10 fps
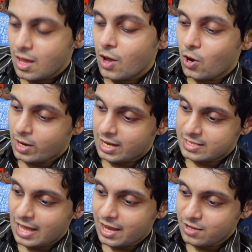Okay,
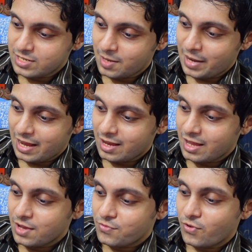thank you, Gemini,
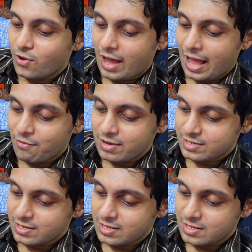for
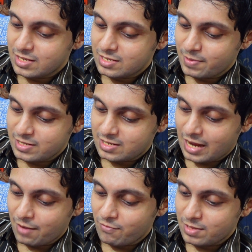having this much
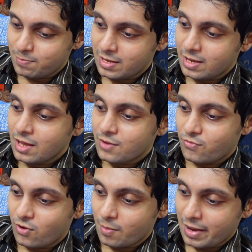time with me
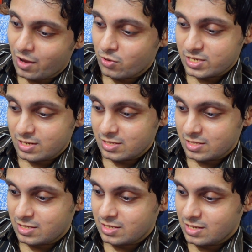for my questions.
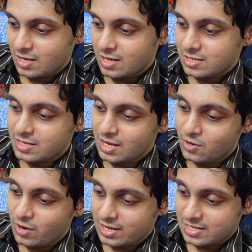See
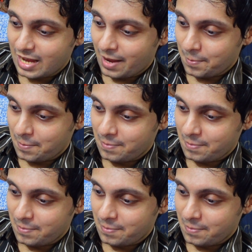you next time.